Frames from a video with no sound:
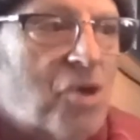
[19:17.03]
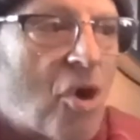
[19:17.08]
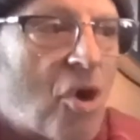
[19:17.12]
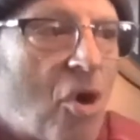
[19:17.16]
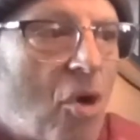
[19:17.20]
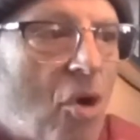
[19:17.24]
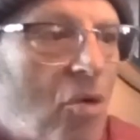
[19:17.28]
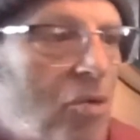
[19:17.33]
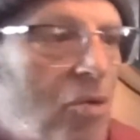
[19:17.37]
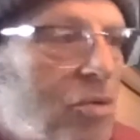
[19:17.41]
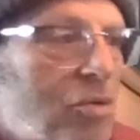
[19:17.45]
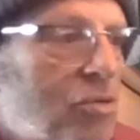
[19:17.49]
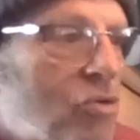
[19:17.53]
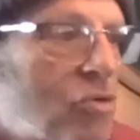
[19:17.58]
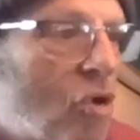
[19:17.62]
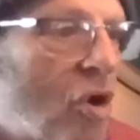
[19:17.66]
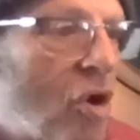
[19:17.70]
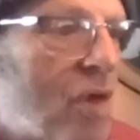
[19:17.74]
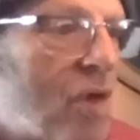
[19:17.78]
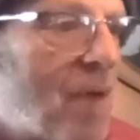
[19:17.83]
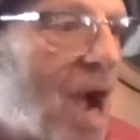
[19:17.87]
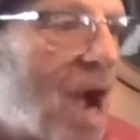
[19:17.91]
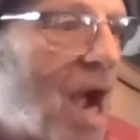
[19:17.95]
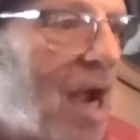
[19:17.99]
So
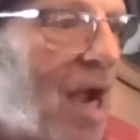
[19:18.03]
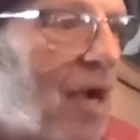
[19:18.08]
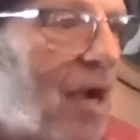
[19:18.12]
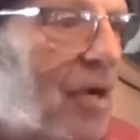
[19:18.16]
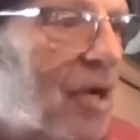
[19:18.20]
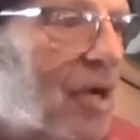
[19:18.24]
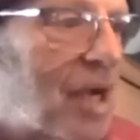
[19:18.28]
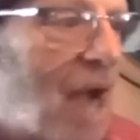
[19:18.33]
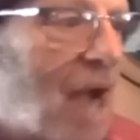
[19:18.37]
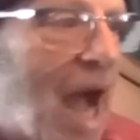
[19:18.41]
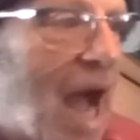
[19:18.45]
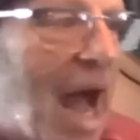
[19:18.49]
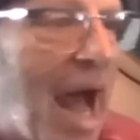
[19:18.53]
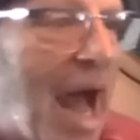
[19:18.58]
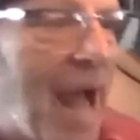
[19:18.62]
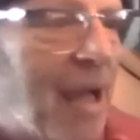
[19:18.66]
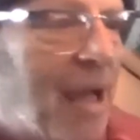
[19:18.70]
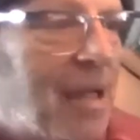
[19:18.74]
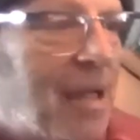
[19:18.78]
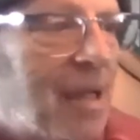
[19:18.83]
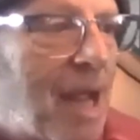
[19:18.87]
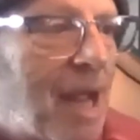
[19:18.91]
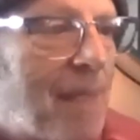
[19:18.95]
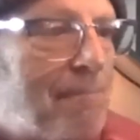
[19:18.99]
Norm hired a
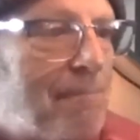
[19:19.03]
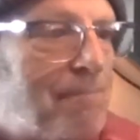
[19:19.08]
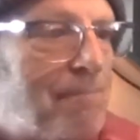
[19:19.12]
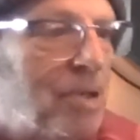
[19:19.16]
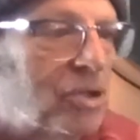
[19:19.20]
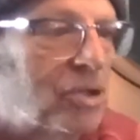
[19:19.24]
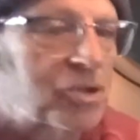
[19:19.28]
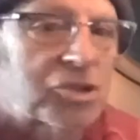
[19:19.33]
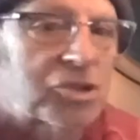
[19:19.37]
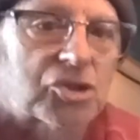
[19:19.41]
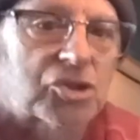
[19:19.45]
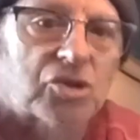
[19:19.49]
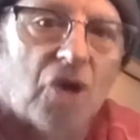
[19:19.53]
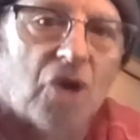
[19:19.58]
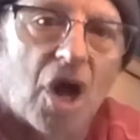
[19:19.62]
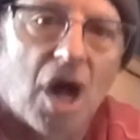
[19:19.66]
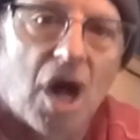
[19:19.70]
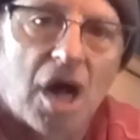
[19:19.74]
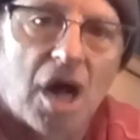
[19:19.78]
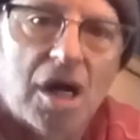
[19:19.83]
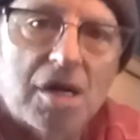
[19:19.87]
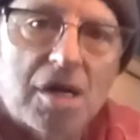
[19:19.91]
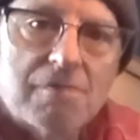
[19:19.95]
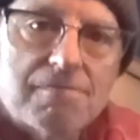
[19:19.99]
guy named Bill
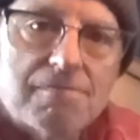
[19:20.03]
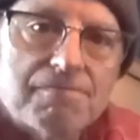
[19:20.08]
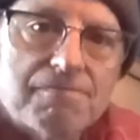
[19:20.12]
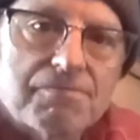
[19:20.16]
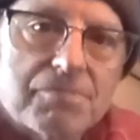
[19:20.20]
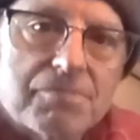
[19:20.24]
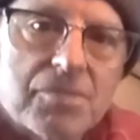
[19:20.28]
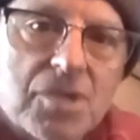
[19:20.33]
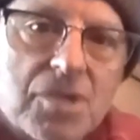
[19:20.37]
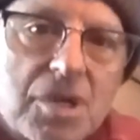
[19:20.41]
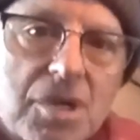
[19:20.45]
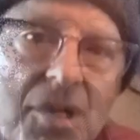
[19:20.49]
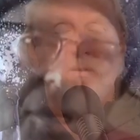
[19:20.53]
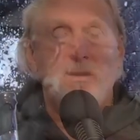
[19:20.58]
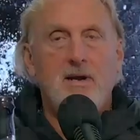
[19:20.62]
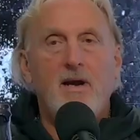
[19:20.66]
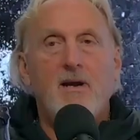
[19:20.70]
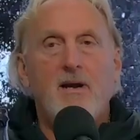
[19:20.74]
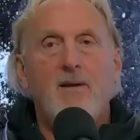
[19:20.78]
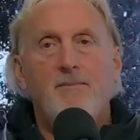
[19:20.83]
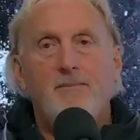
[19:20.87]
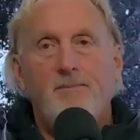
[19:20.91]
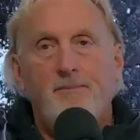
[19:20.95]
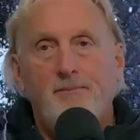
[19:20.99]
Strong. Oh yeah,
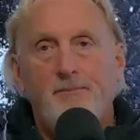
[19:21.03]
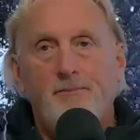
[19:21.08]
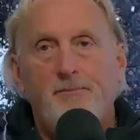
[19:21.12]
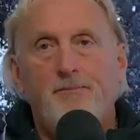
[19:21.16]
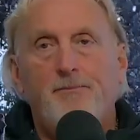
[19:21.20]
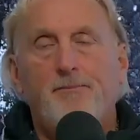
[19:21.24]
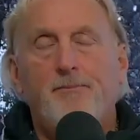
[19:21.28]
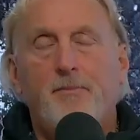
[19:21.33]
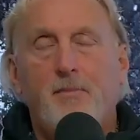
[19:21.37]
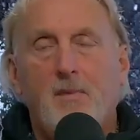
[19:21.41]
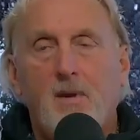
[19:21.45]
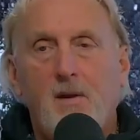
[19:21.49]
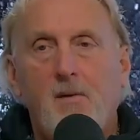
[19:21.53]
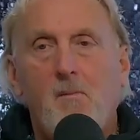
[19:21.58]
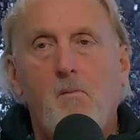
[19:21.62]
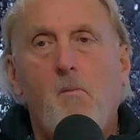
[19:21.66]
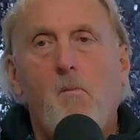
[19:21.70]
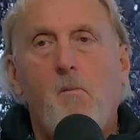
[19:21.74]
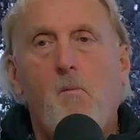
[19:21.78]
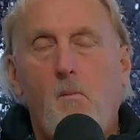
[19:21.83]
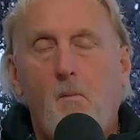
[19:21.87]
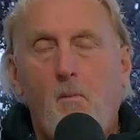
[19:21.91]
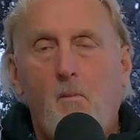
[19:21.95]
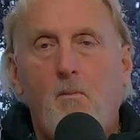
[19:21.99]
yeah.
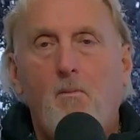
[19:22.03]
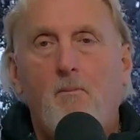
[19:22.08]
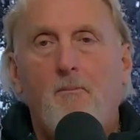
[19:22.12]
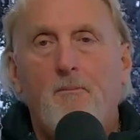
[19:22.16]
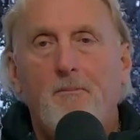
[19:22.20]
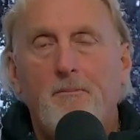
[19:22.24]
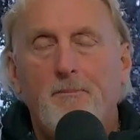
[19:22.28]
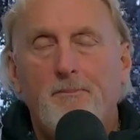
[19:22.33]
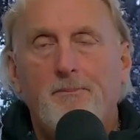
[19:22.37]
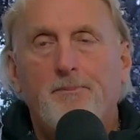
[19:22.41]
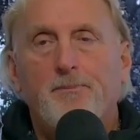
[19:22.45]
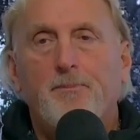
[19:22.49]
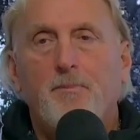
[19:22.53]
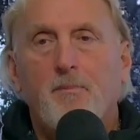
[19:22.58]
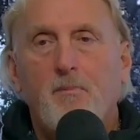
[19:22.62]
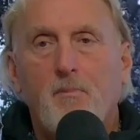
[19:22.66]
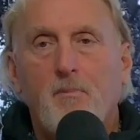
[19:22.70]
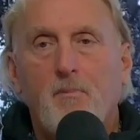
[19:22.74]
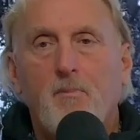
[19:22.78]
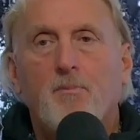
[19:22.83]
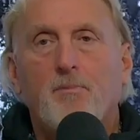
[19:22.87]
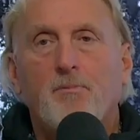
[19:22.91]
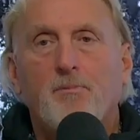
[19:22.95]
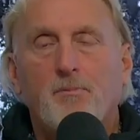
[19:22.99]
yeah who was
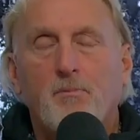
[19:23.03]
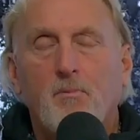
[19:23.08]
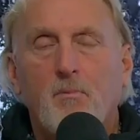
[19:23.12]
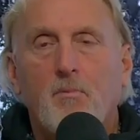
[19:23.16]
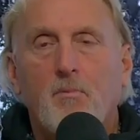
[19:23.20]
the